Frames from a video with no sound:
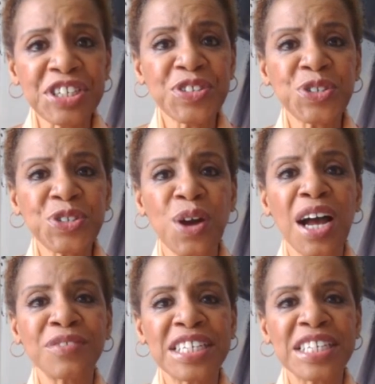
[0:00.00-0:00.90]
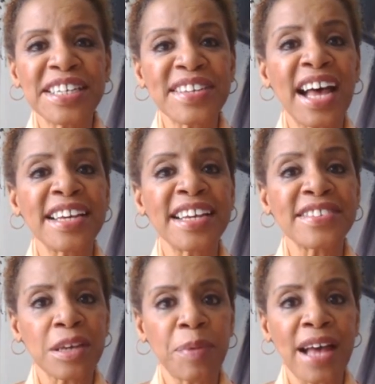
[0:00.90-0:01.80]
to strive to his
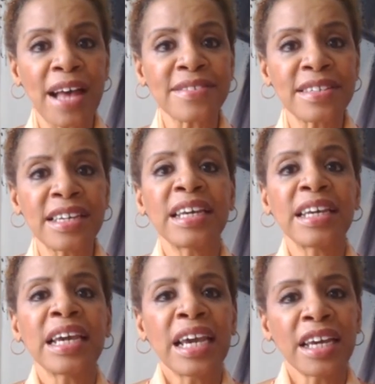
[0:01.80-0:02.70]
highest capacity.